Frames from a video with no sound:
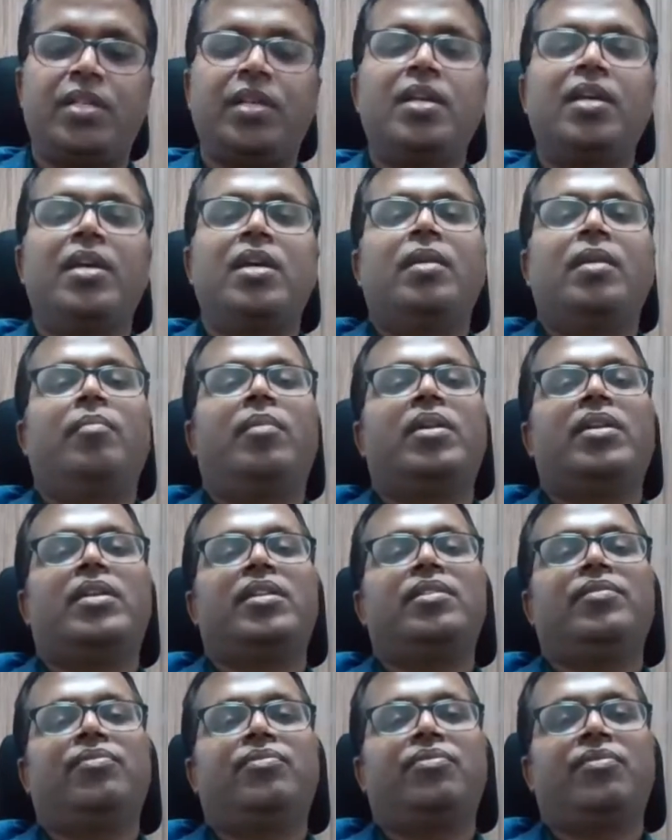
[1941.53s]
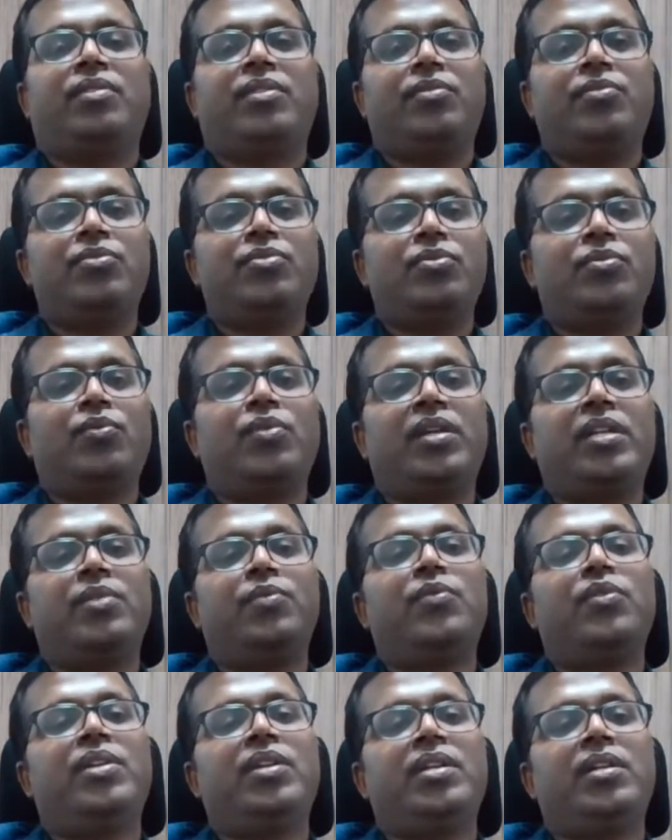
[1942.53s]
but if use when we
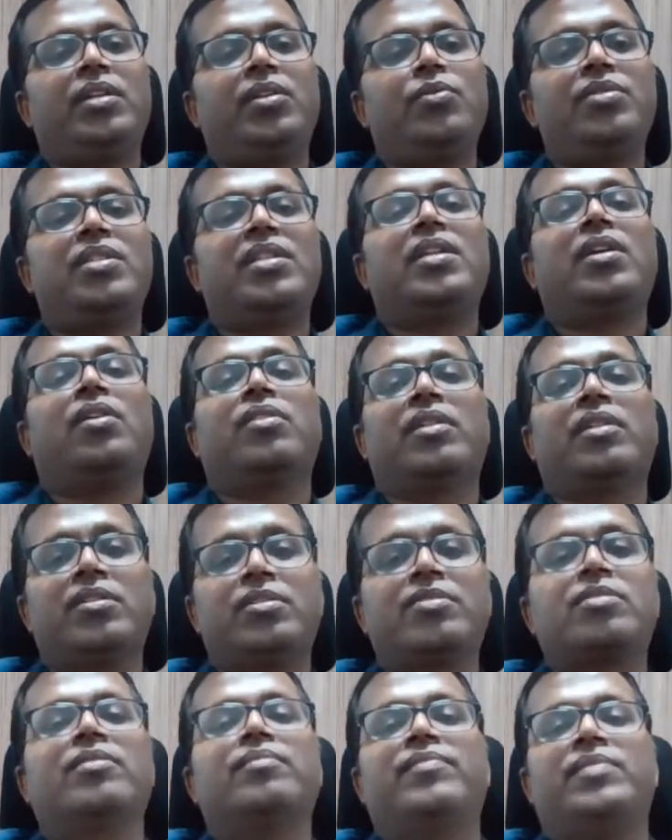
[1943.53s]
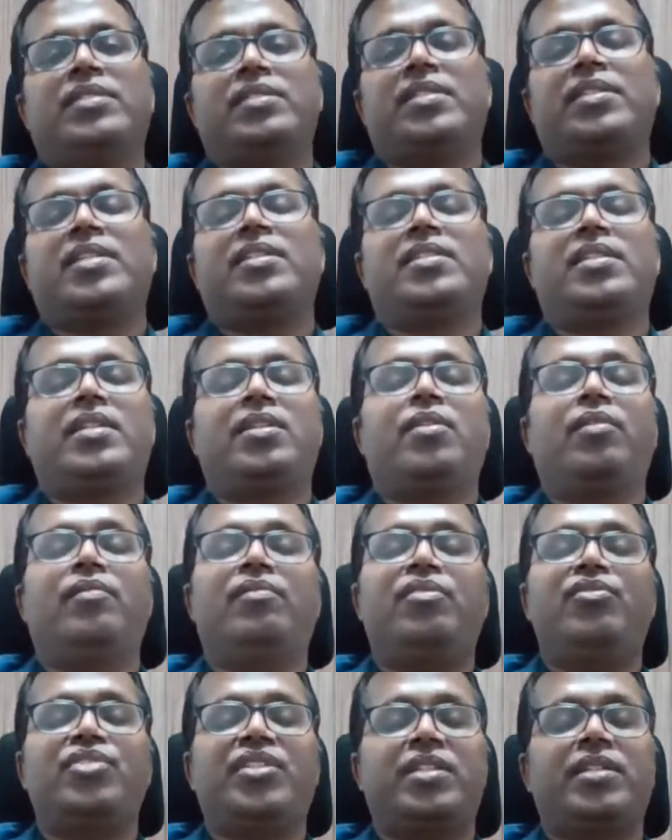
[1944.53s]
using gonadotropins as an
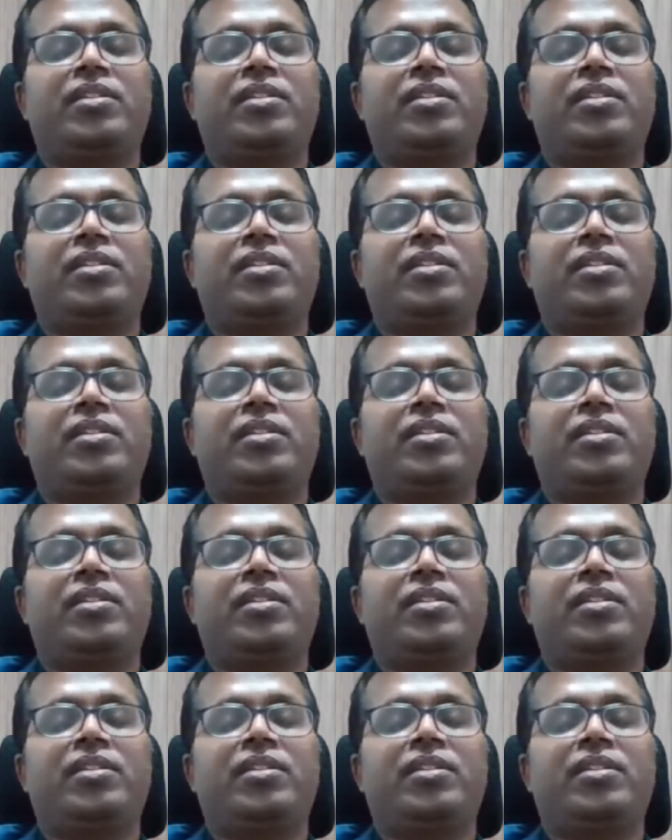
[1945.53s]
ovulation